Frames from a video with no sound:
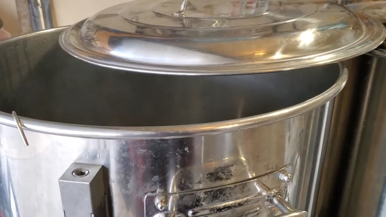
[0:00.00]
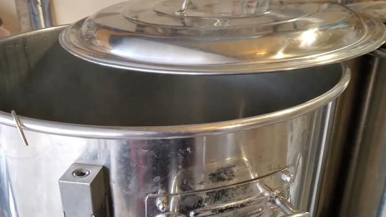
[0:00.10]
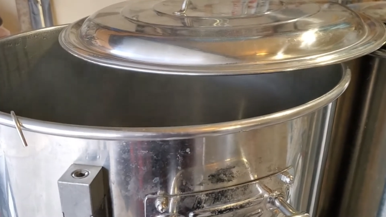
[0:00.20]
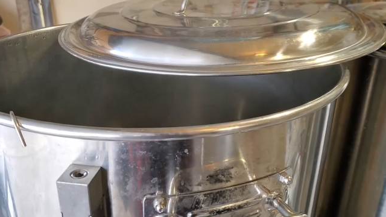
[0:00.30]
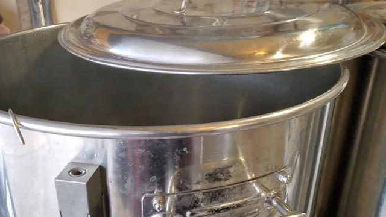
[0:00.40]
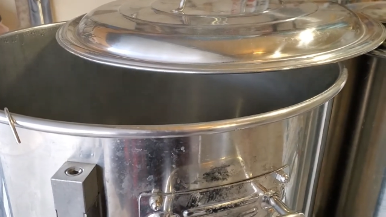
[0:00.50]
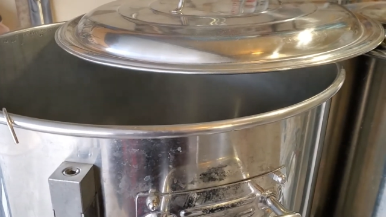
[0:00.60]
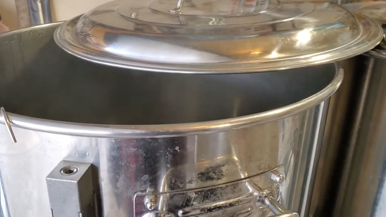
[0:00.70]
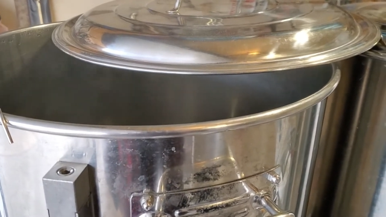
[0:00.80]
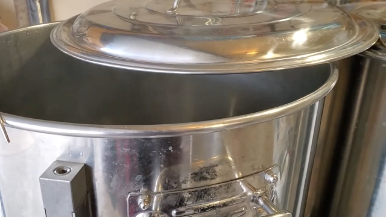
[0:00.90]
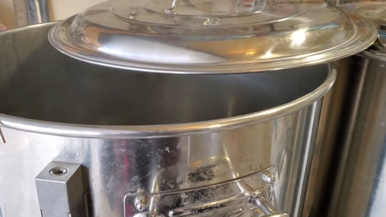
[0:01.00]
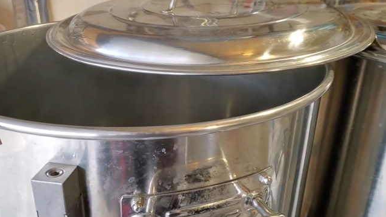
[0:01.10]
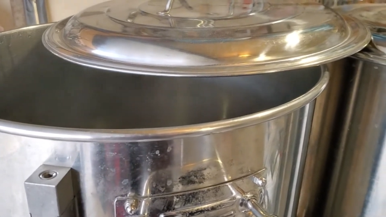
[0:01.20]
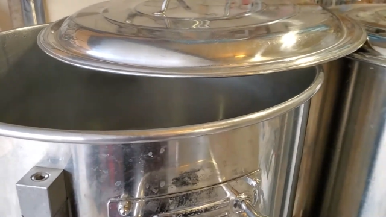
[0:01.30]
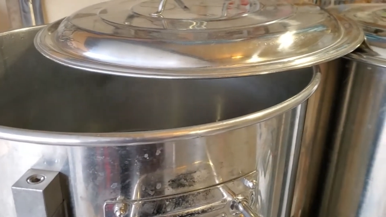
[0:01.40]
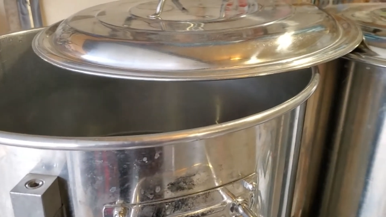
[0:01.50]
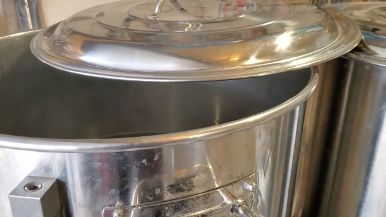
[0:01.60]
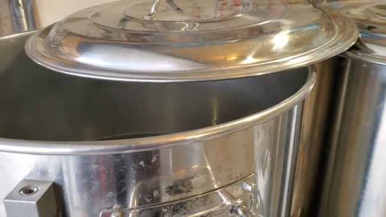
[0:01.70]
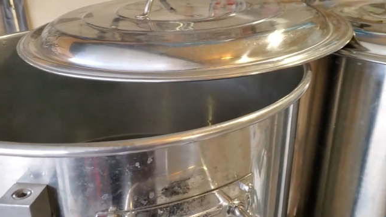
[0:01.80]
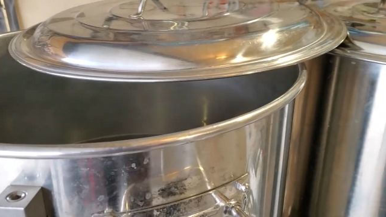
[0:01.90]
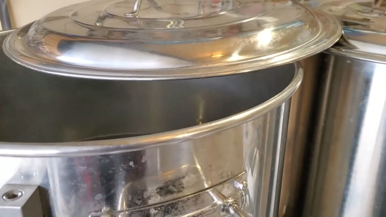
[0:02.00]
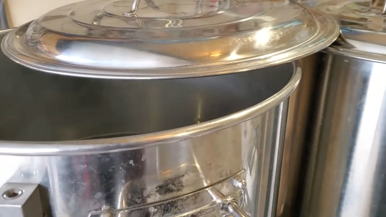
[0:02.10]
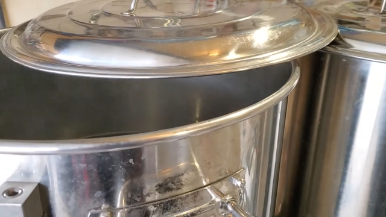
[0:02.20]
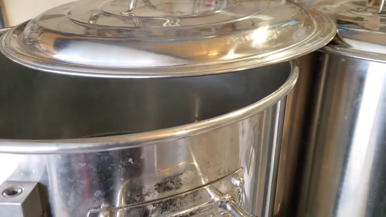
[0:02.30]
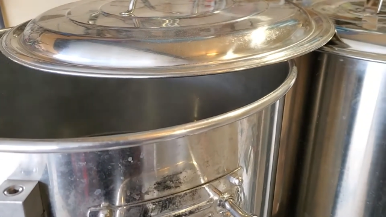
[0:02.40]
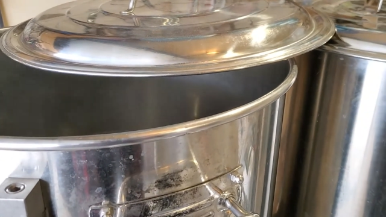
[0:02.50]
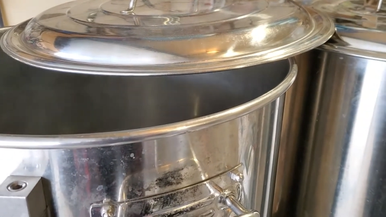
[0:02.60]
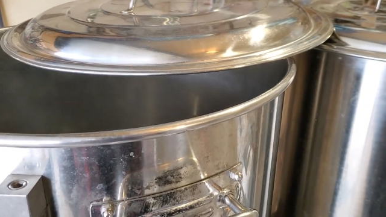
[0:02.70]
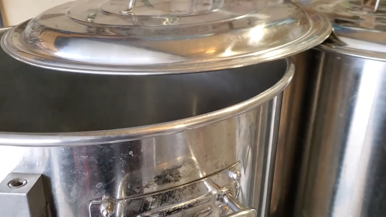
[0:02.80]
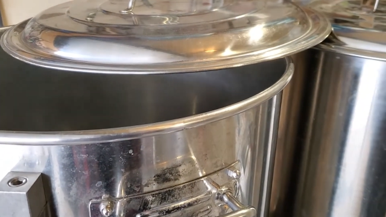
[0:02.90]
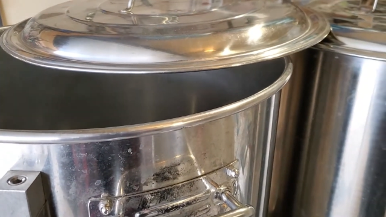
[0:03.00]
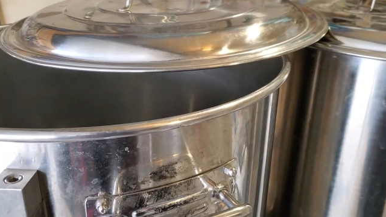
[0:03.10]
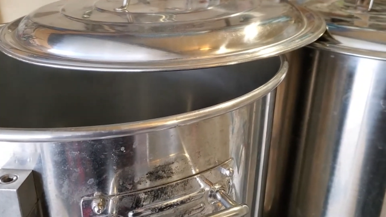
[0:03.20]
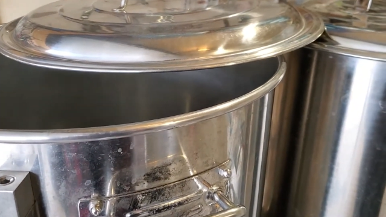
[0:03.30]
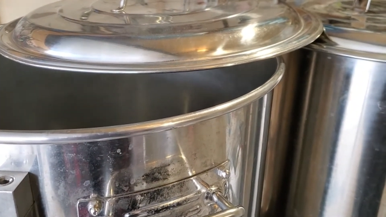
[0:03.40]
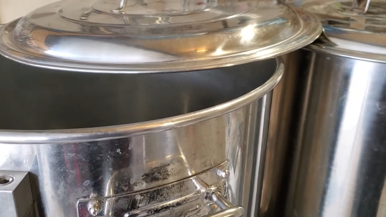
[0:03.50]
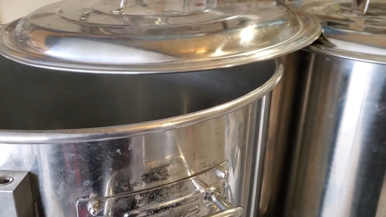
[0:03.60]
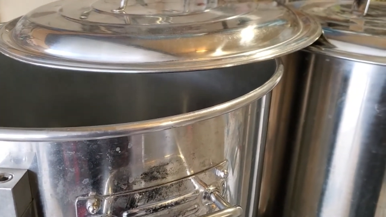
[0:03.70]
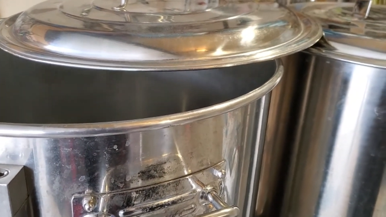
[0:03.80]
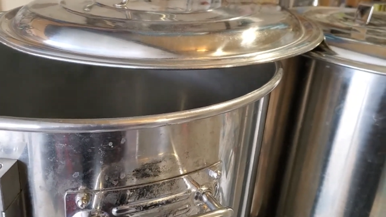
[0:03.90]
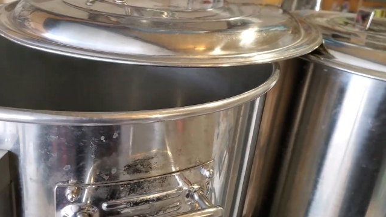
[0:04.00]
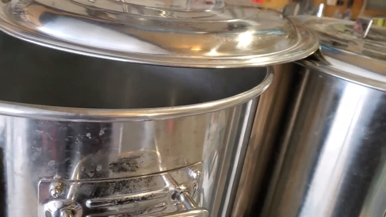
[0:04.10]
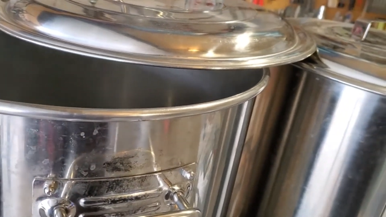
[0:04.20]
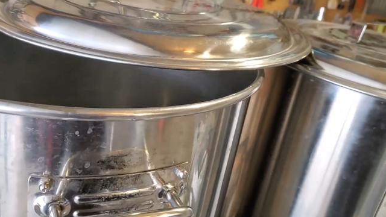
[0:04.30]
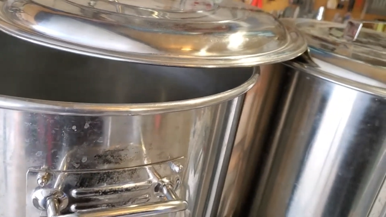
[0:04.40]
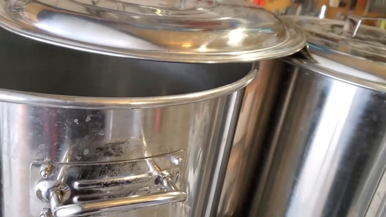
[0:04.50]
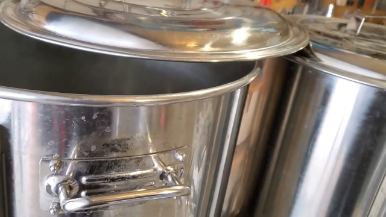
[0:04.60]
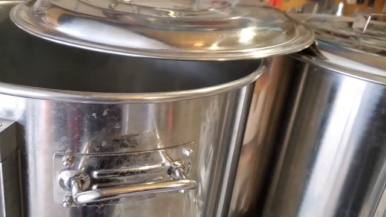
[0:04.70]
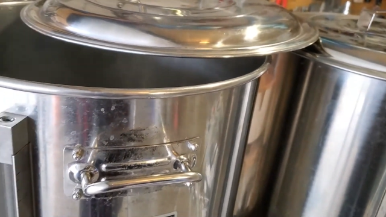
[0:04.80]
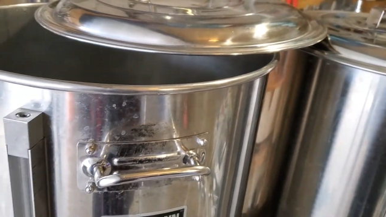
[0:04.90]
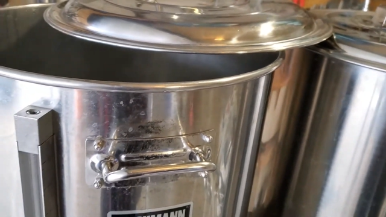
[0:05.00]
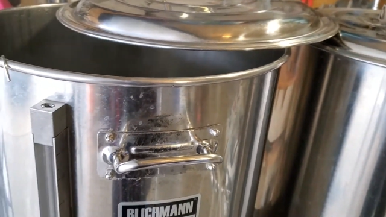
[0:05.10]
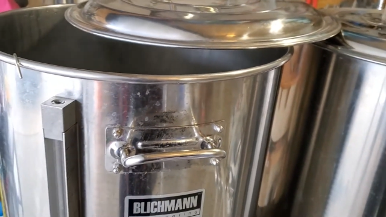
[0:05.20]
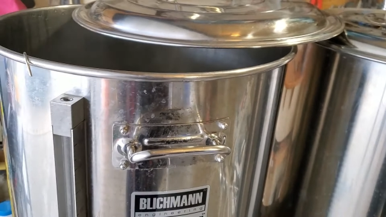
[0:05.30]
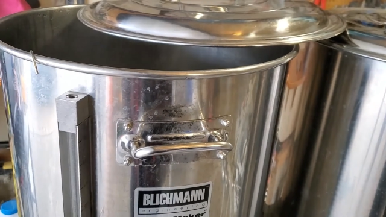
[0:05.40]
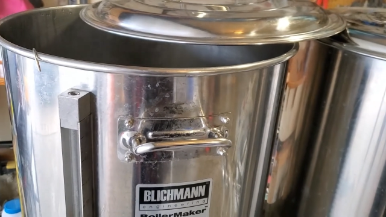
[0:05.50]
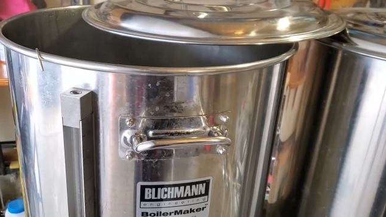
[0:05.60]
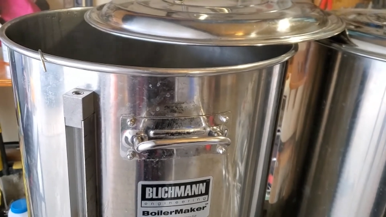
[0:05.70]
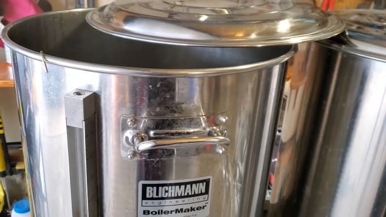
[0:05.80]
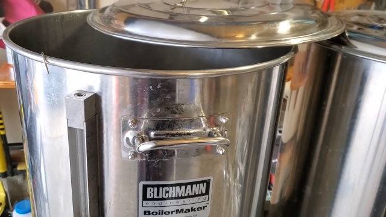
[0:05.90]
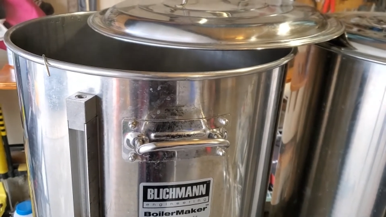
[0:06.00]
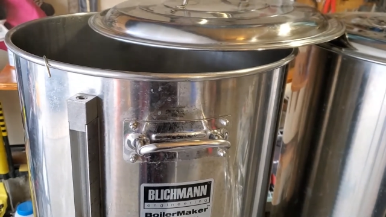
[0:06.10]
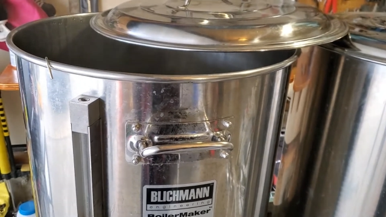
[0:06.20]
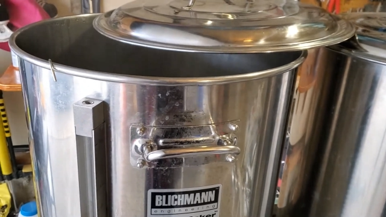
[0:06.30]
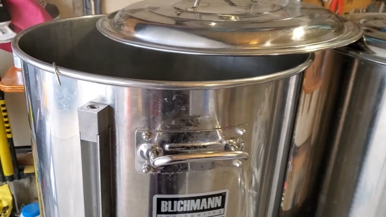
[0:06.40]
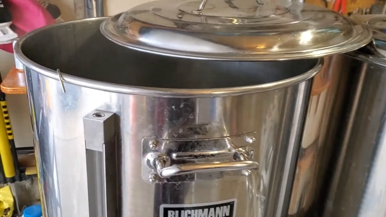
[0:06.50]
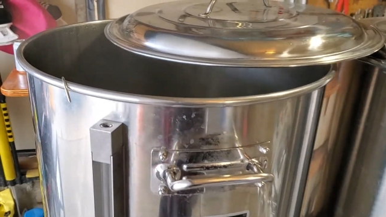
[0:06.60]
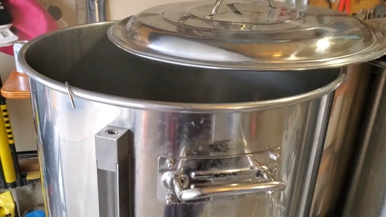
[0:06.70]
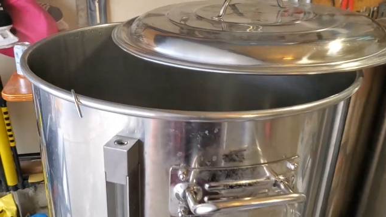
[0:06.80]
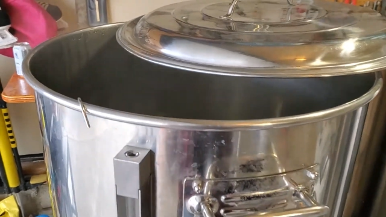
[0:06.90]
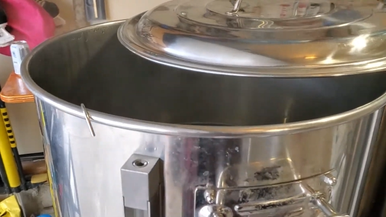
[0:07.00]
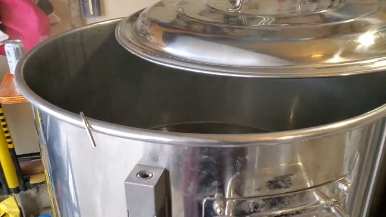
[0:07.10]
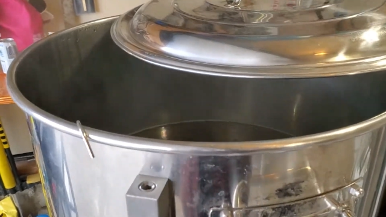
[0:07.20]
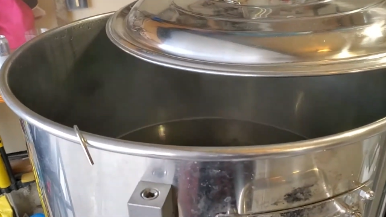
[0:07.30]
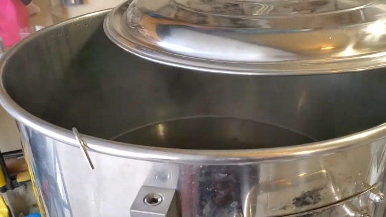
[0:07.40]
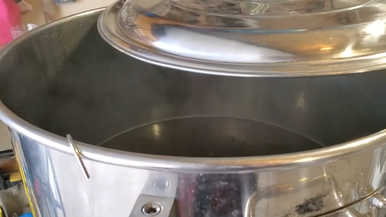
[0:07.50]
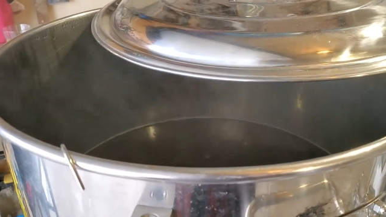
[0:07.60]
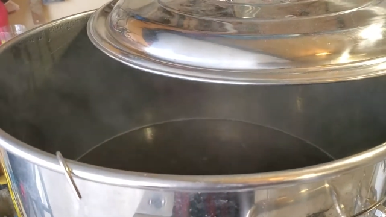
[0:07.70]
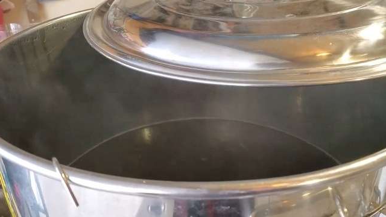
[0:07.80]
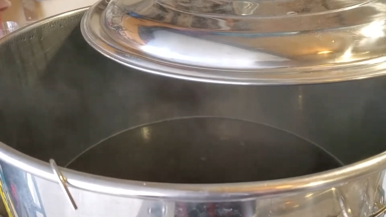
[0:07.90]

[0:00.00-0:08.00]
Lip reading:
[unreadable: no face in view]